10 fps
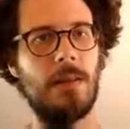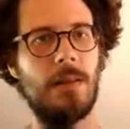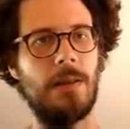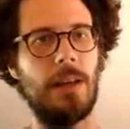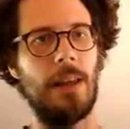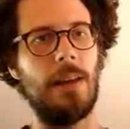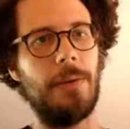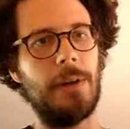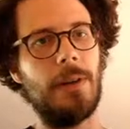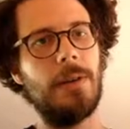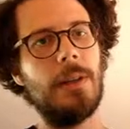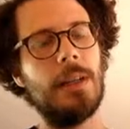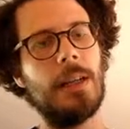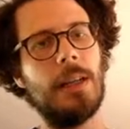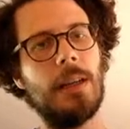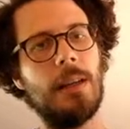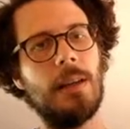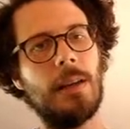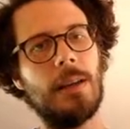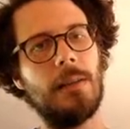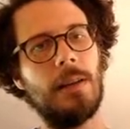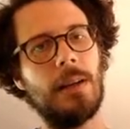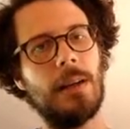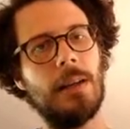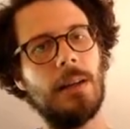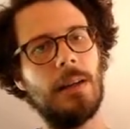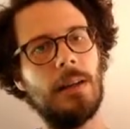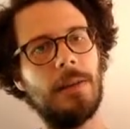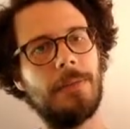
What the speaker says: Okay, there we go. I'm gonna,